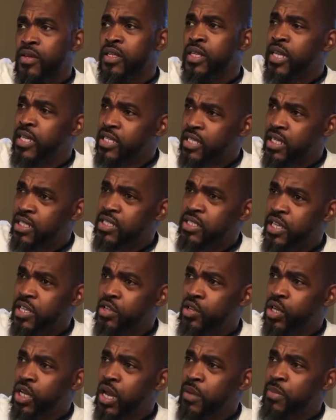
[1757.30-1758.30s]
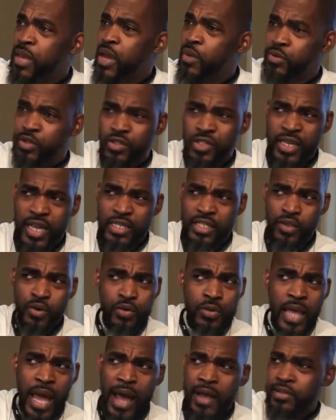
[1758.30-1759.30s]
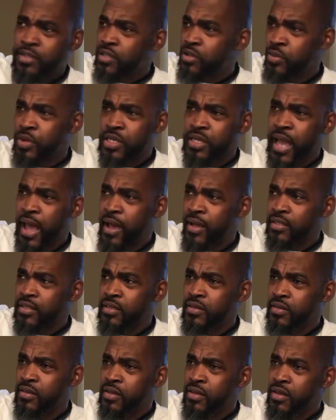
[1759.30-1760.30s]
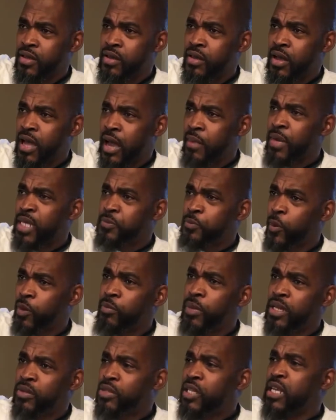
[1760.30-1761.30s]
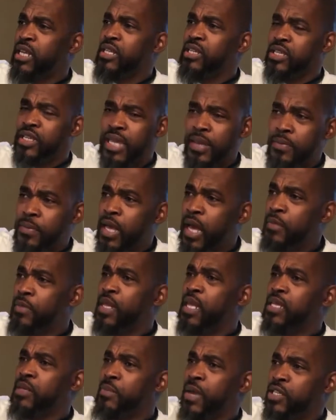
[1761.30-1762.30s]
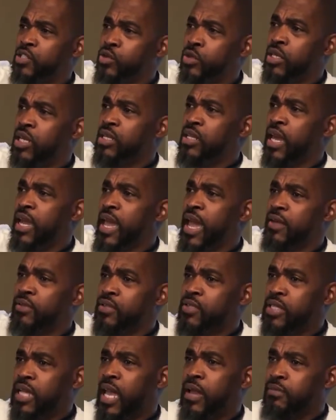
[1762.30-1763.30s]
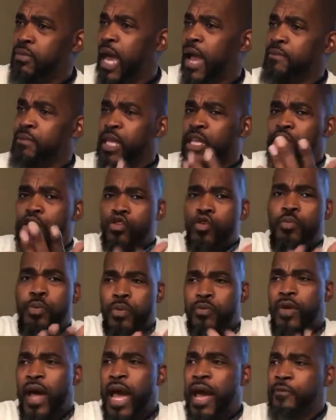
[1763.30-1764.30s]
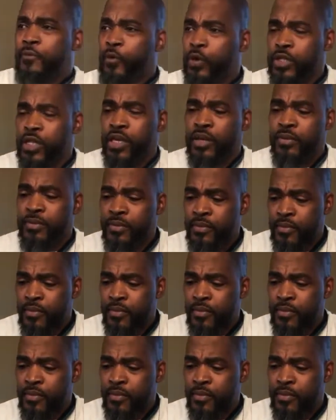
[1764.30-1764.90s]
need to continue to come in? Would you say $2,000, $3,000? How much per month do they need to keep coming in to make sure that they have the same life that you provide for them?